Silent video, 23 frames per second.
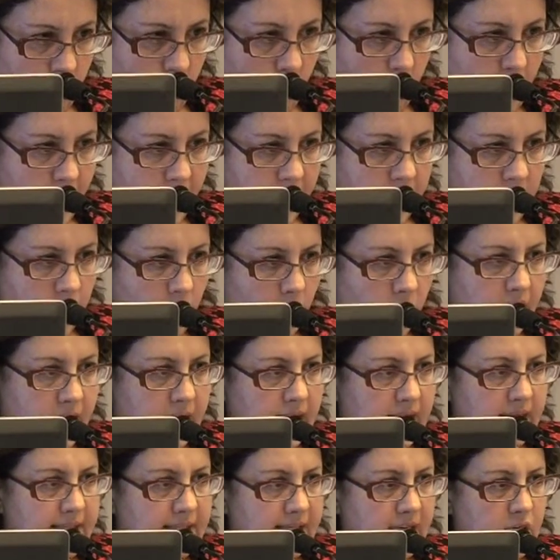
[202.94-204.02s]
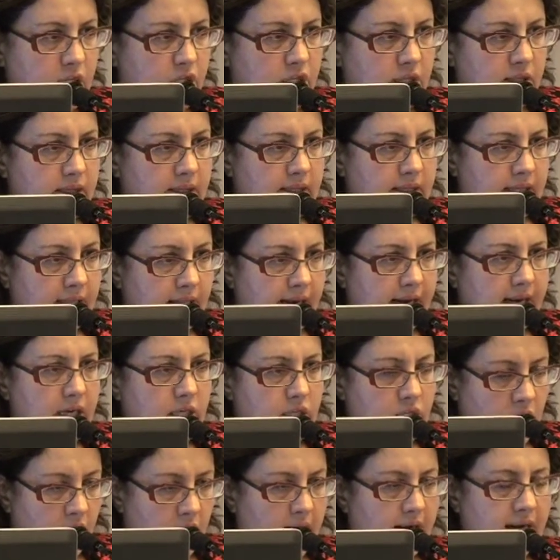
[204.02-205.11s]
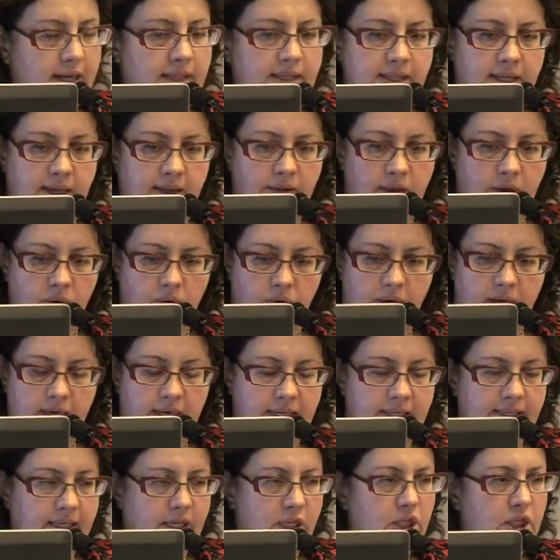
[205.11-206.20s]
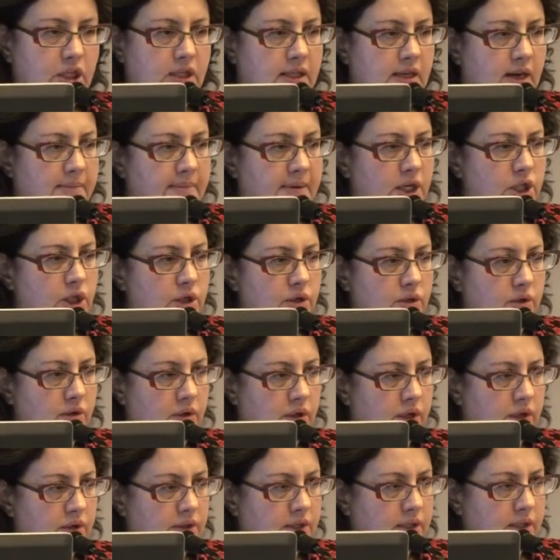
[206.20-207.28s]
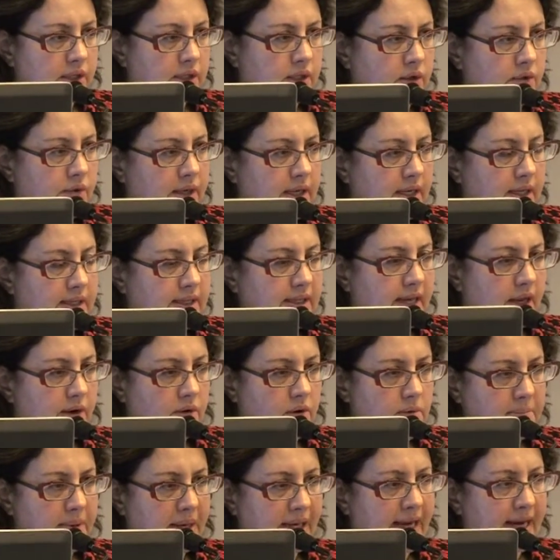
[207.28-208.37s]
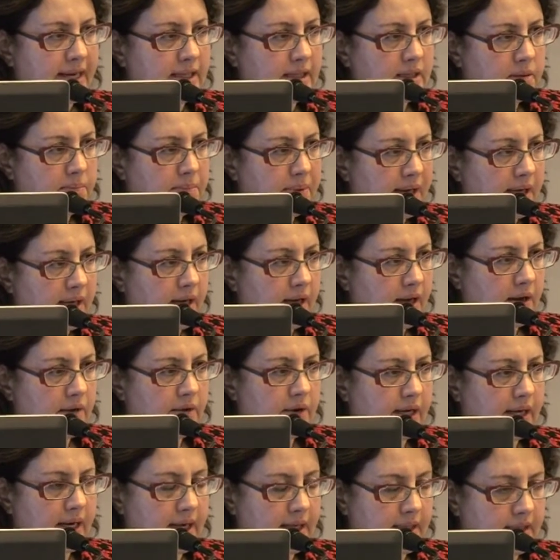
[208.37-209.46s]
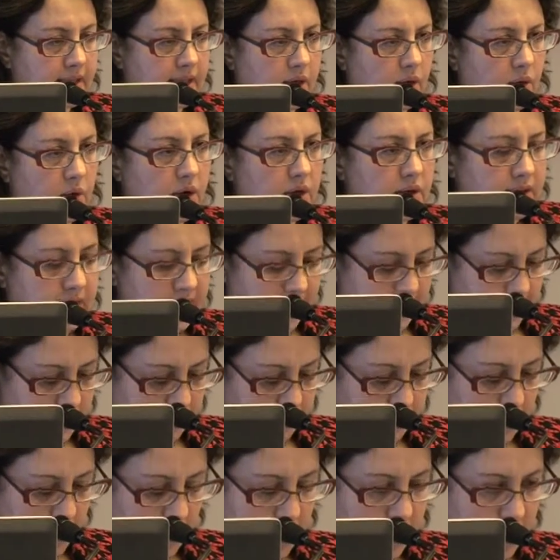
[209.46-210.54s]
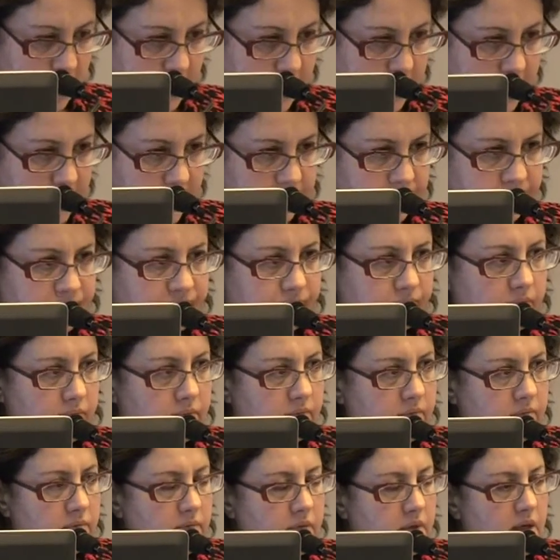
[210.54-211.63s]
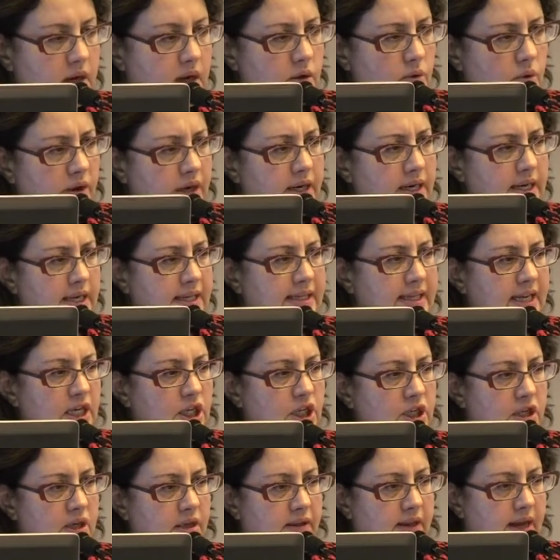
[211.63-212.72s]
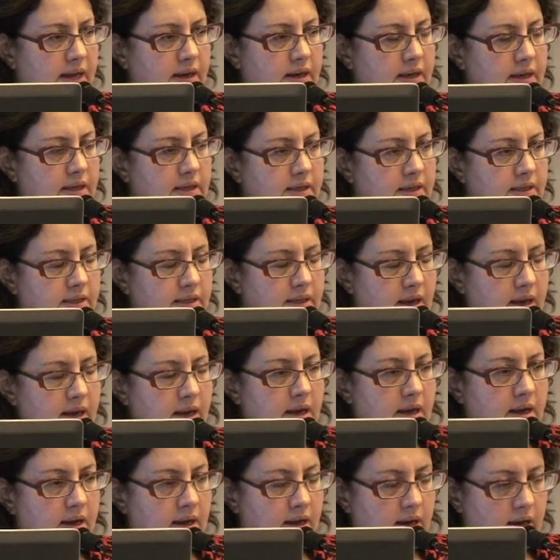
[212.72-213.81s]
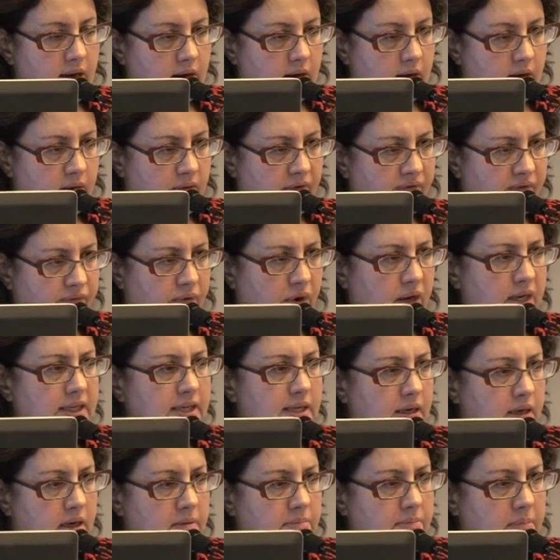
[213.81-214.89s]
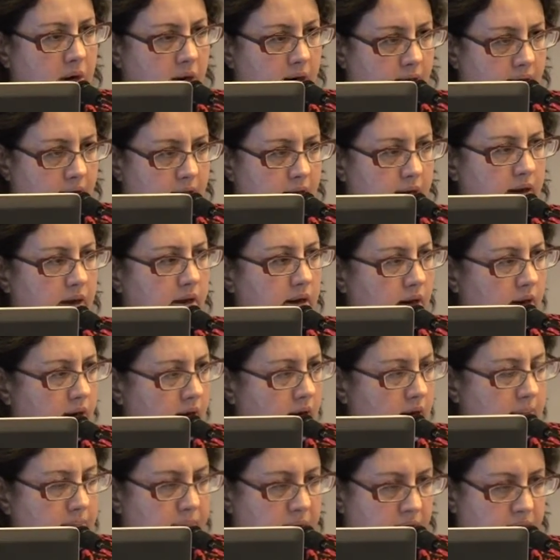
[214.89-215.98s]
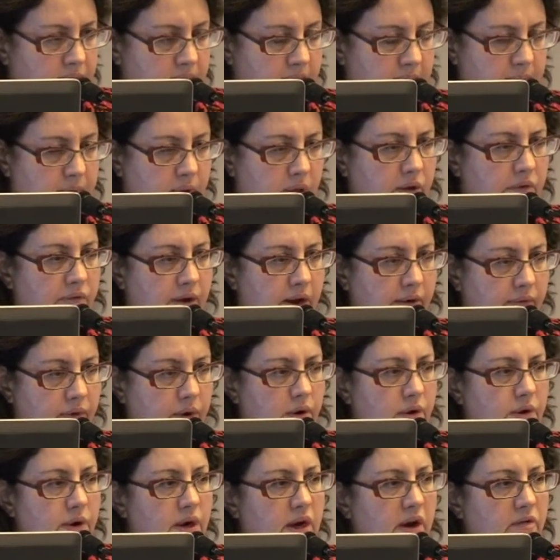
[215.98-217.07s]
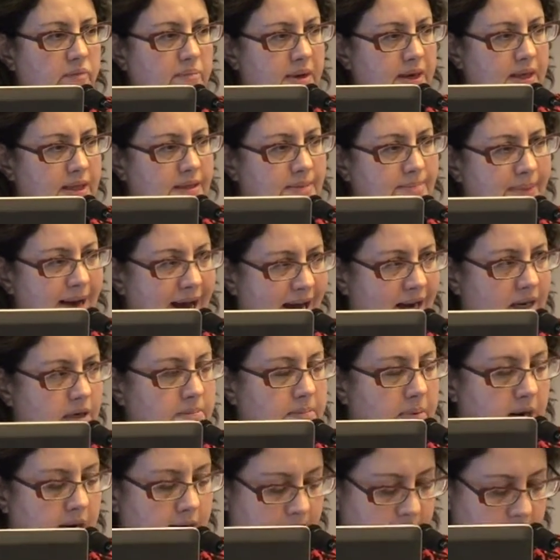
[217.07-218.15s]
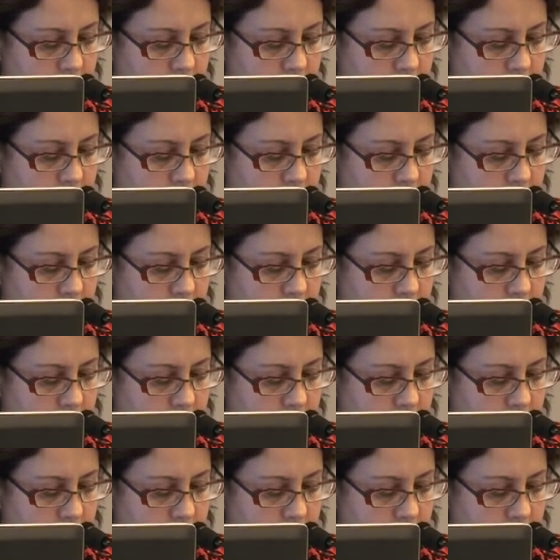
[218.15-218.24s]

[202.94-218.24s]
When organizations like Tides and the organizations I mentioned earlier, Suzuki, etc., began speaking out against the oil sands project, an organization that is fronted by a couple of people you've never heard of, but is backed by